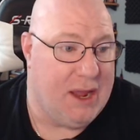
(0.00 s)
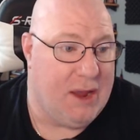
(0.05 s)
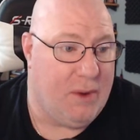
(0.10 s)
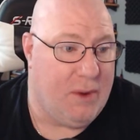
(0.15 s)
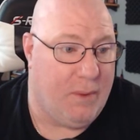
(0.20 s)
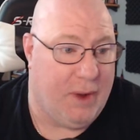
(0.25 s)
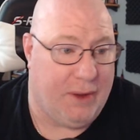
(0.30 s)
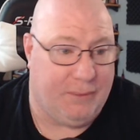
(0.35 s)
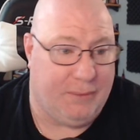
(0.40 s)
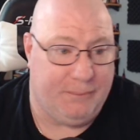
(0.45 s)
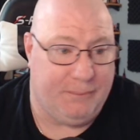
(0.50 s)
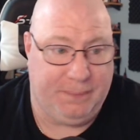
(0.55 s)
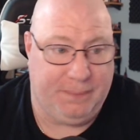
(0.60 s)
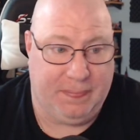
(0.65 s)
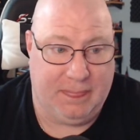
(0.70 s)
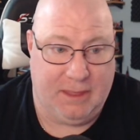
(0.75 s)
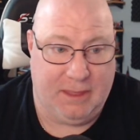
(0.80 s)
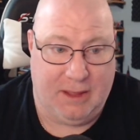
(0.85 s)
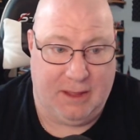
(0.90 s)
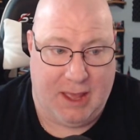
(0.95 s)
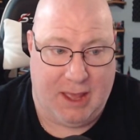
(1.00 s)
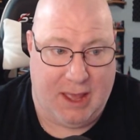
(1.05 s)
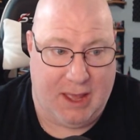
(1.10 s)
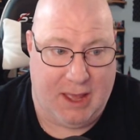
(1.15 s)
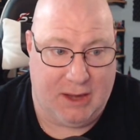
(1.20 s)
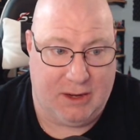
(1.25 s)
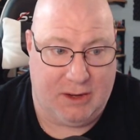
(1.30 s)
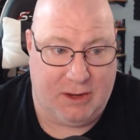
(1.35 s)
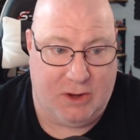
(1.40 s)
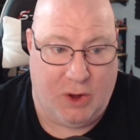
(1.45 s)
Well,
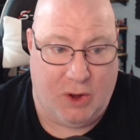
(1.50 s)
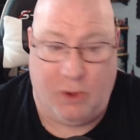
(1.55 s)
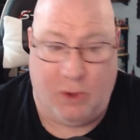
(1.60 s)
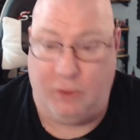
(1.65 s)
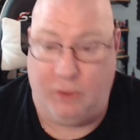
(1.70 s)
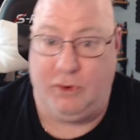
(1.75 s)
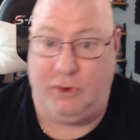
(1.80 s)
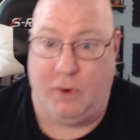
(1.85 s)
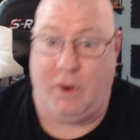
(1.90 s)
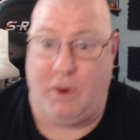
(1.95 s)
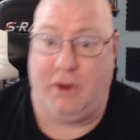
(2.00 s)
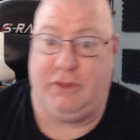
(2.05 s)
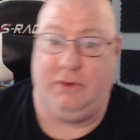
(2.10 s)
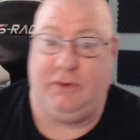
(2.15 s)
Cole North,